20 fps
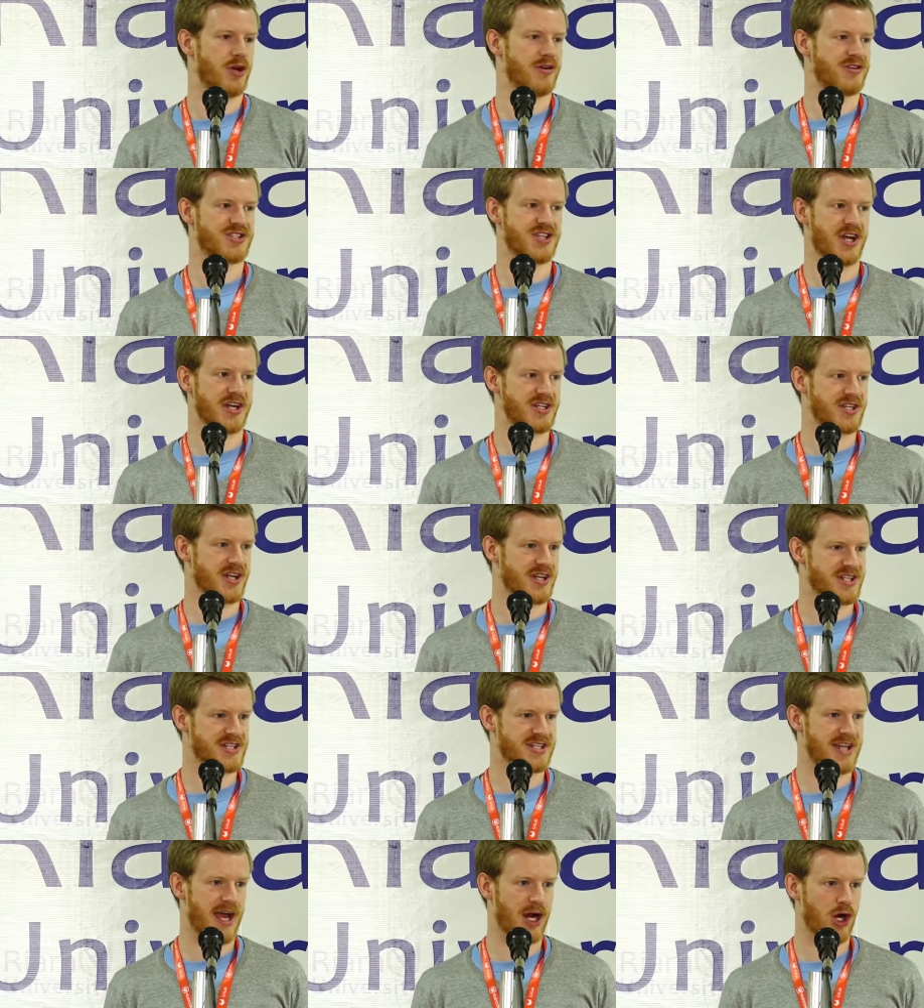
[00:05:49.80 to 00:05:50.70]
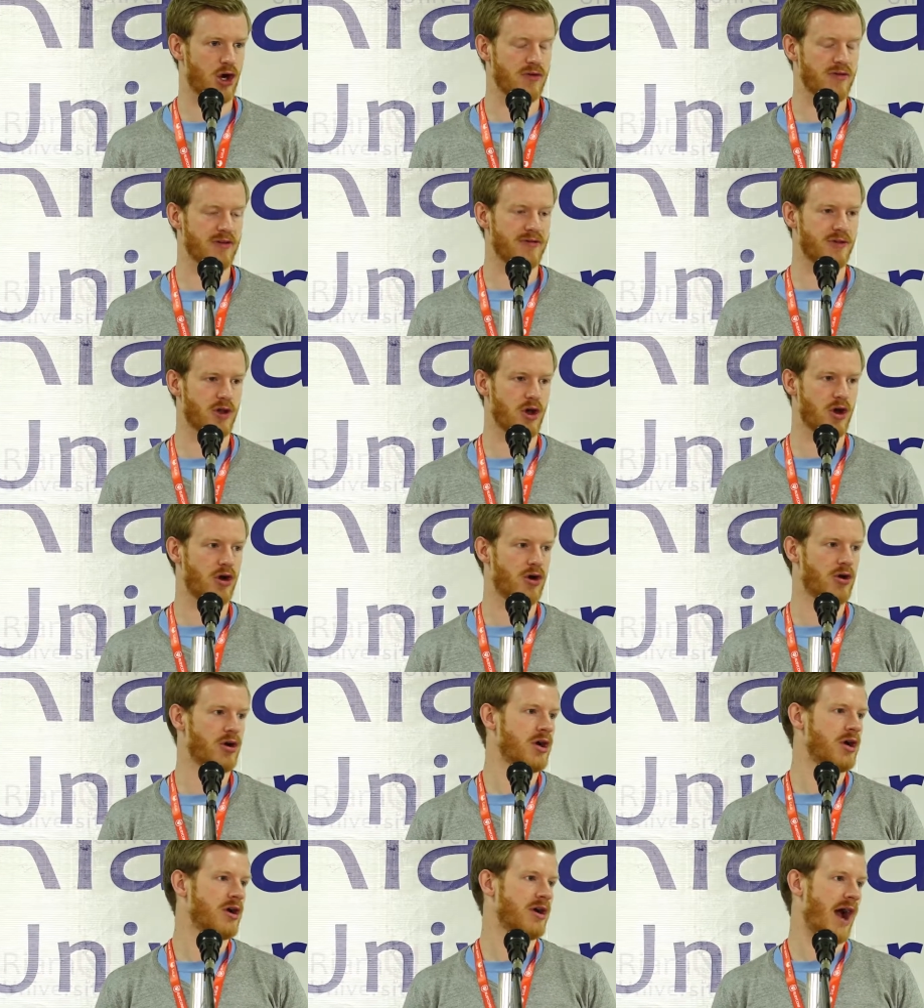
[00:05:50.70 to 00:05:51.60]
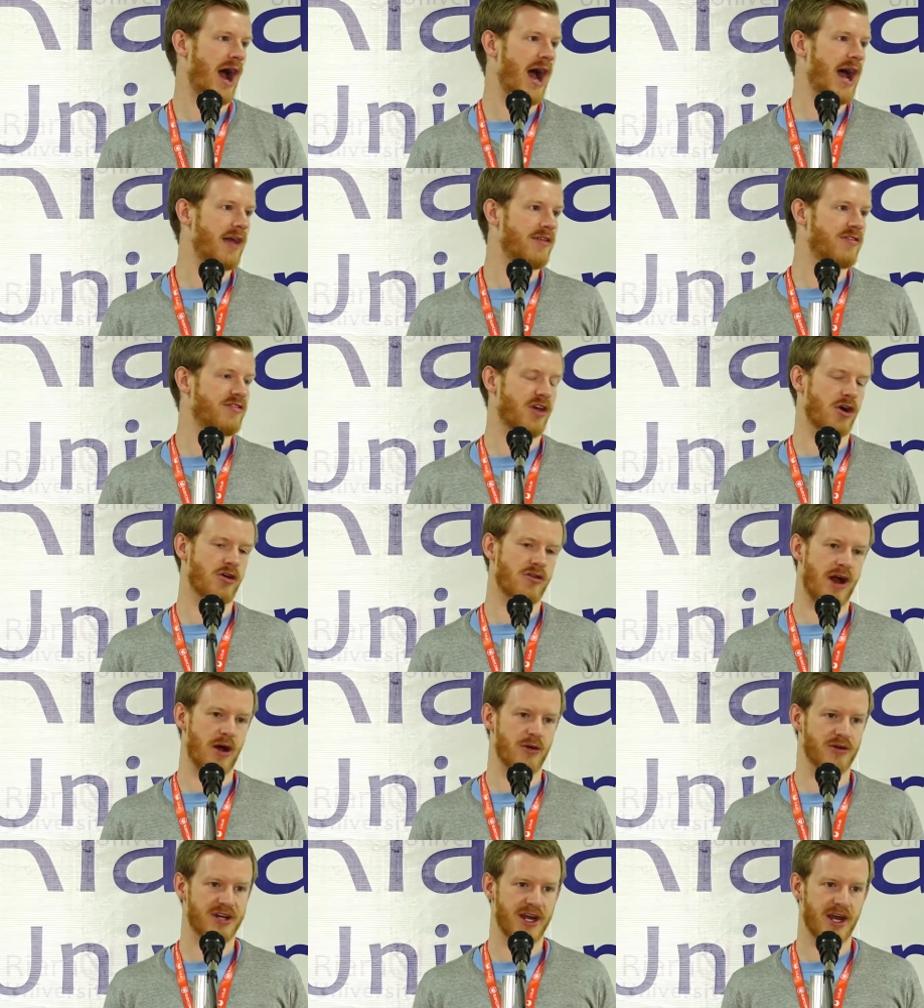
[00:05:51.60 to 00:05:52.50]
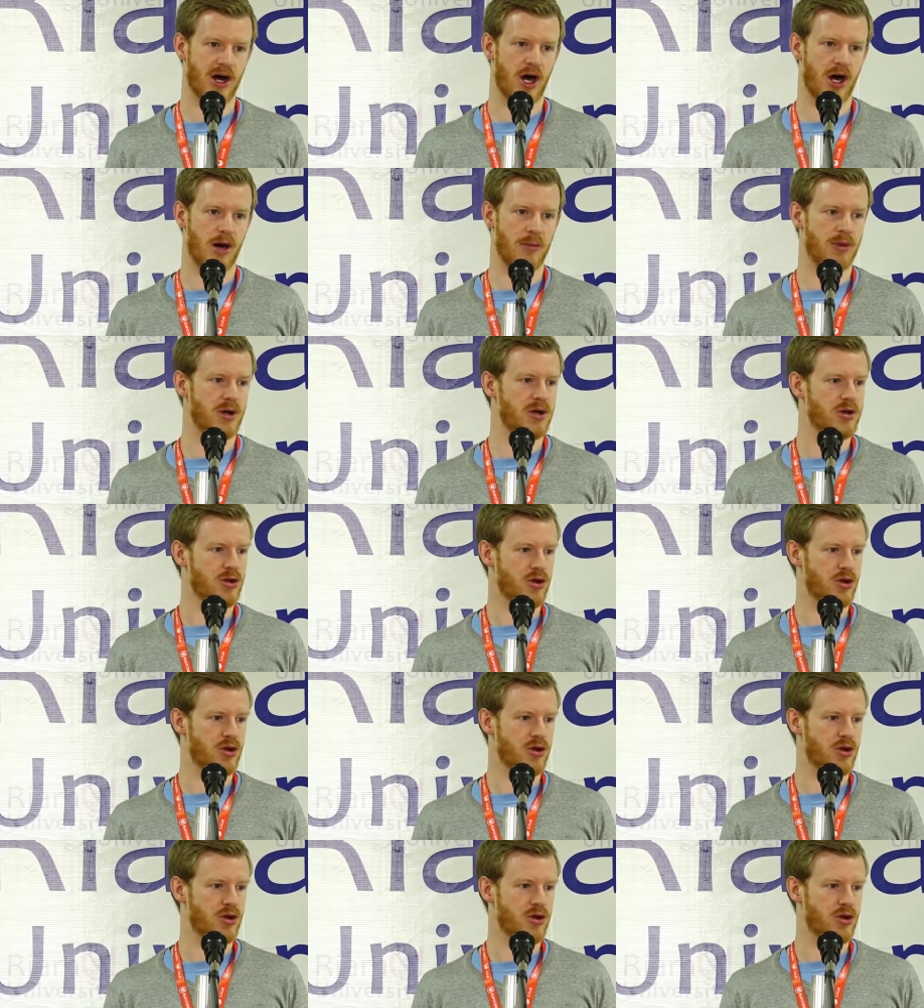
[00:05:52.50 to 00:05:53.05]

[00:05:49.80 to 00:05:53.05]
sites like Stack Overflow and around GitHub